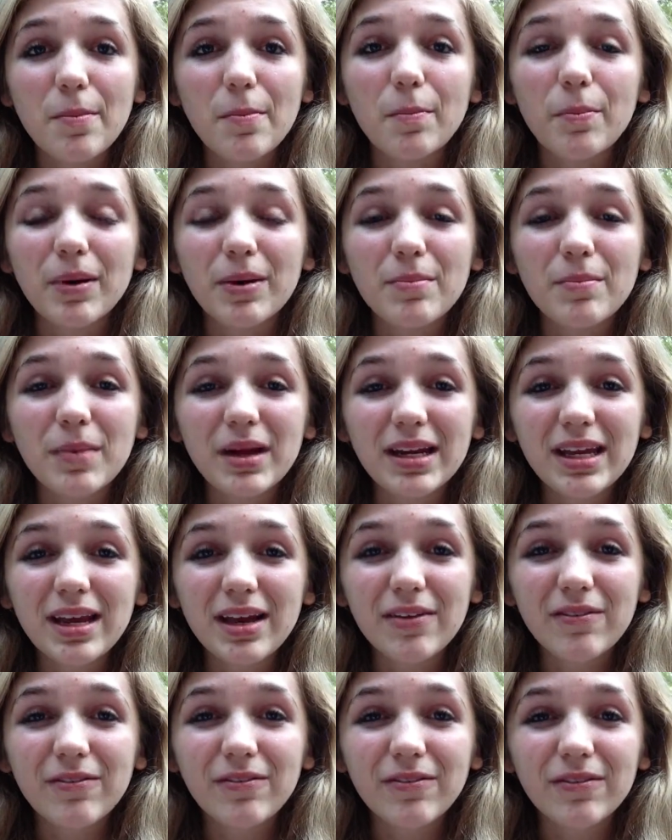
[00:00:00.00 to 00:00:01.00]
But many
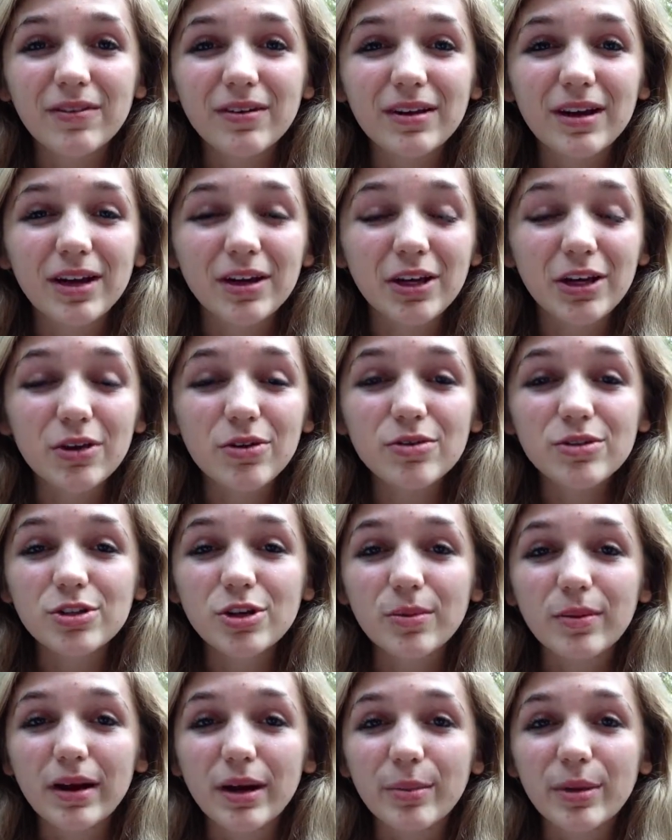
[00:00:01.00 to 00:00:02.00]
have accused
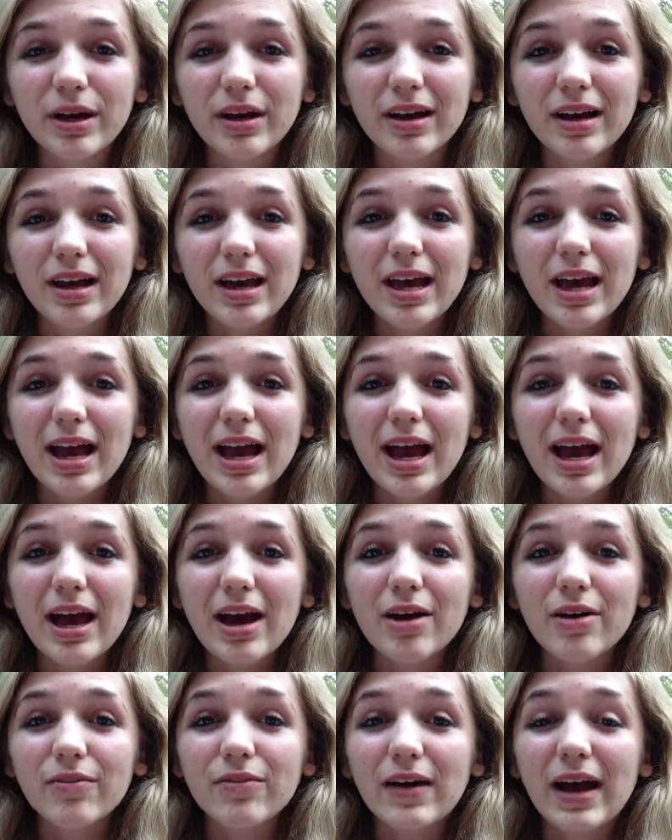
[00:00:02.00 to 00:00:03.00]
Obama
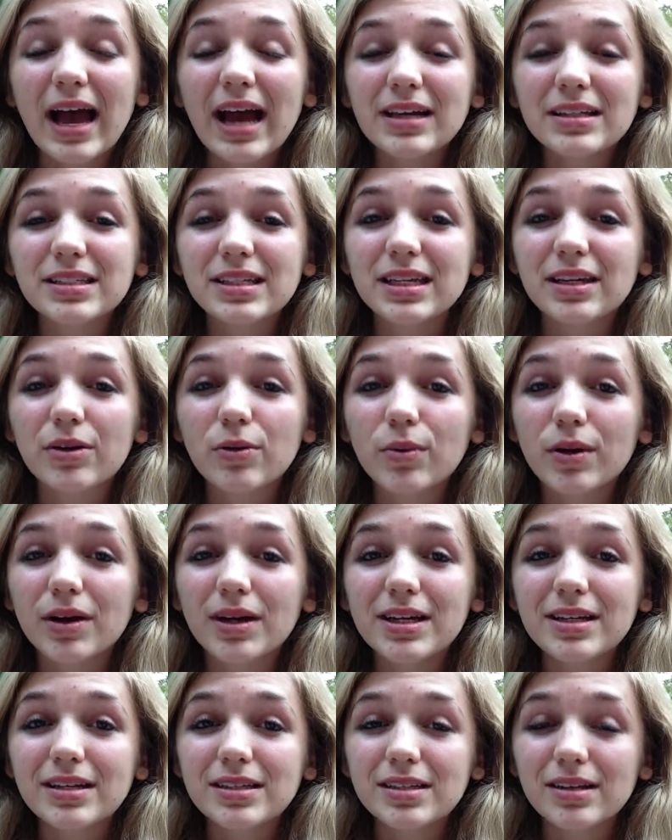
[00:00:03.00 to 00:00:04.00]
of acting where
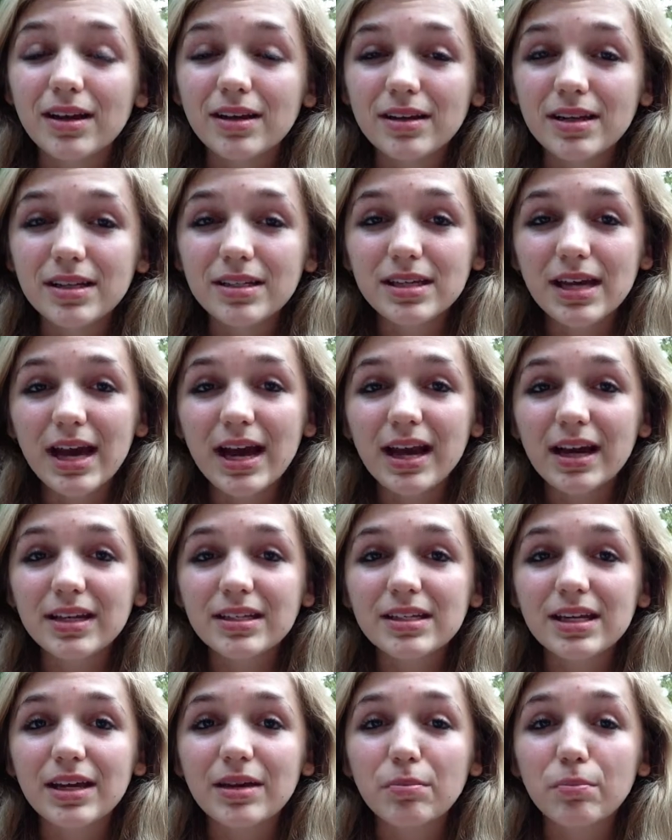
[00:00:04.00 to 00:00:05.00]
he does not need to
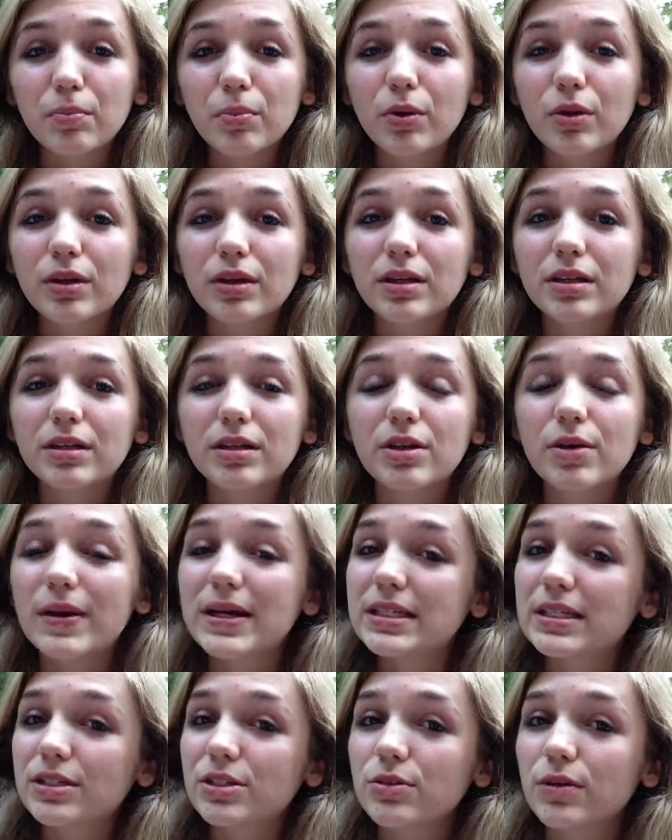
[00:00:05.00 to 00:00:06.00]
act and pulling the
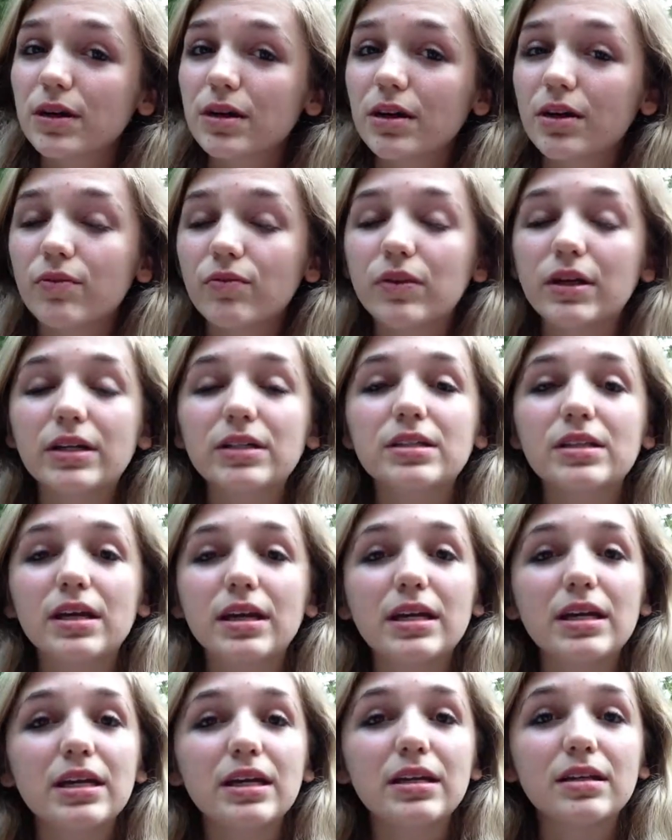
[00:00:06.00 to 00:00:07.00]
U.S. into a conflict that
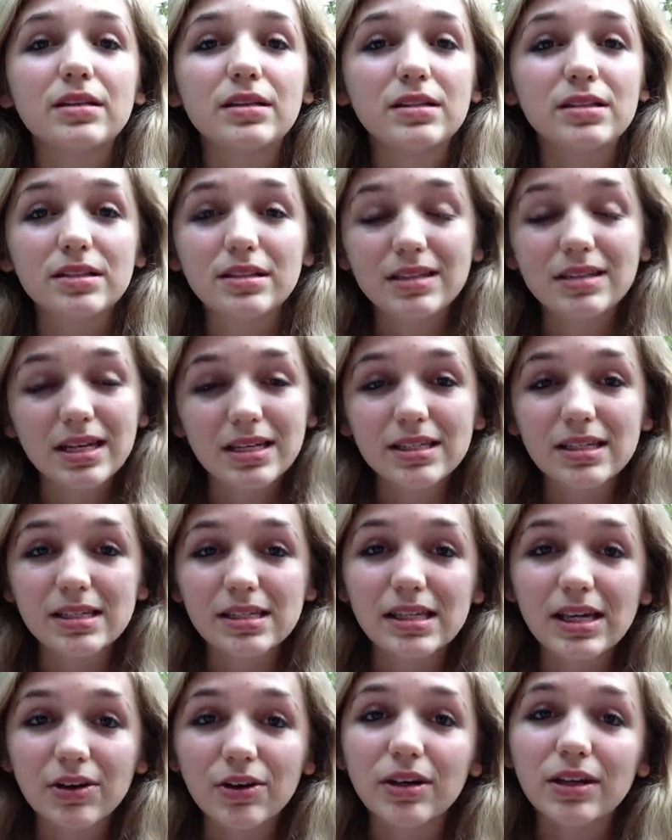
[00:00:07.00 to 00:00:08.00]
he doesn't
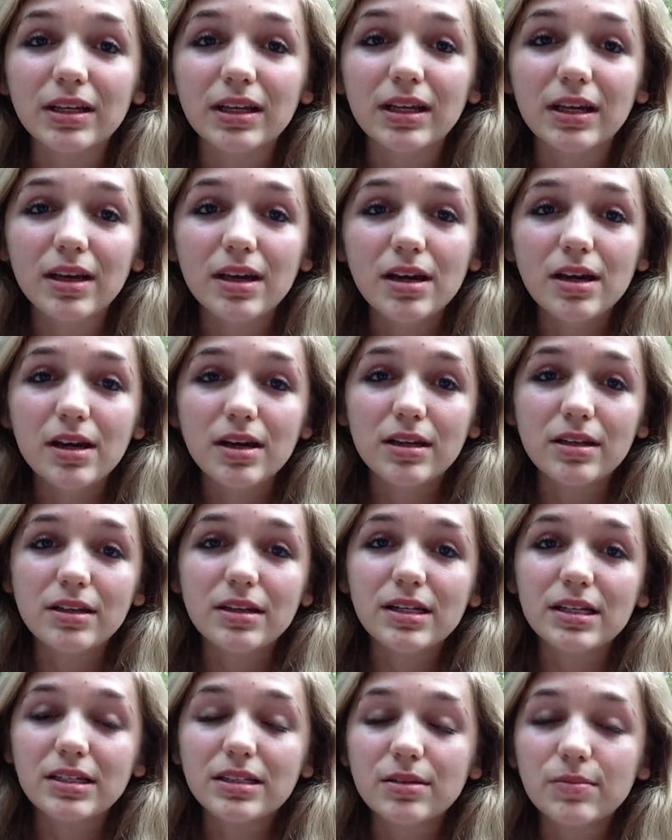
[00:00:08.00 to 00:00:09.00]
necessarily
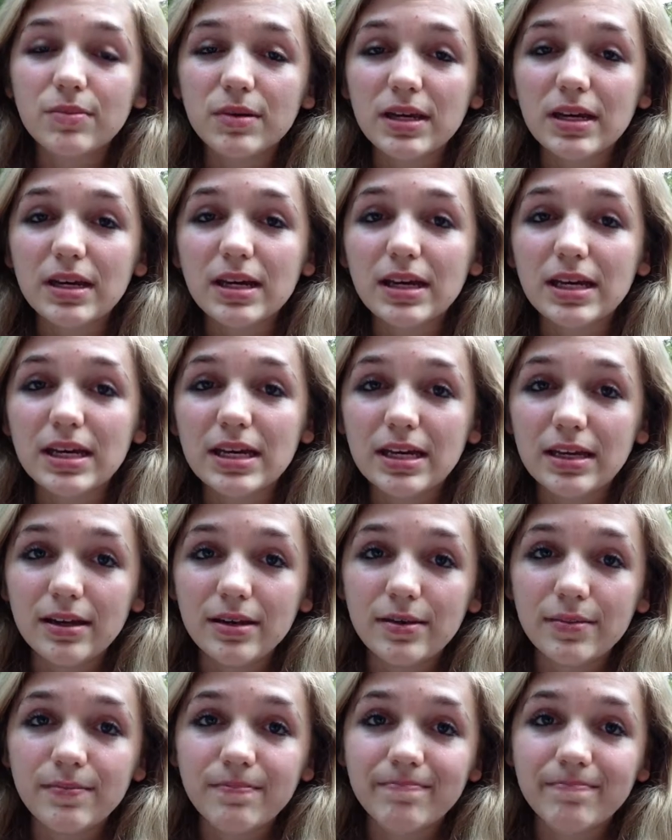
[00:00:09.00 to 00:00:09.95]
need to be in.